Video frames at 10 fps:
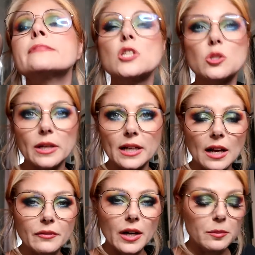So I can
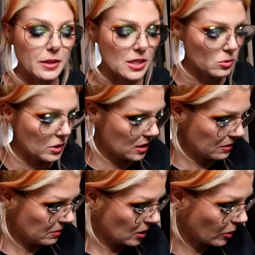have that up next week.
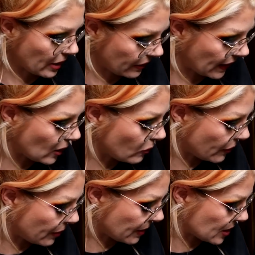Okay, thank you
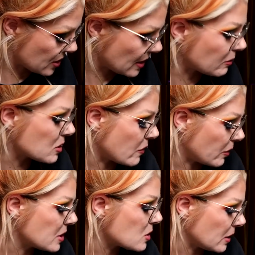very much. That was
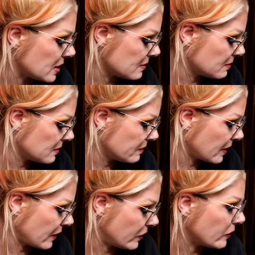very sweet.
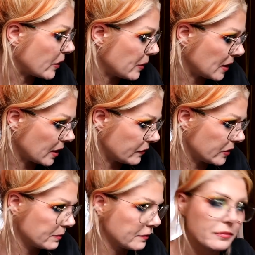I feel very
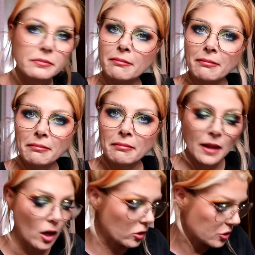loved.
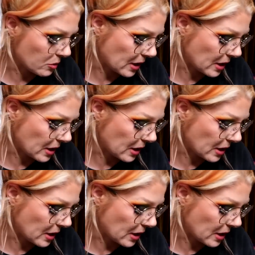Also,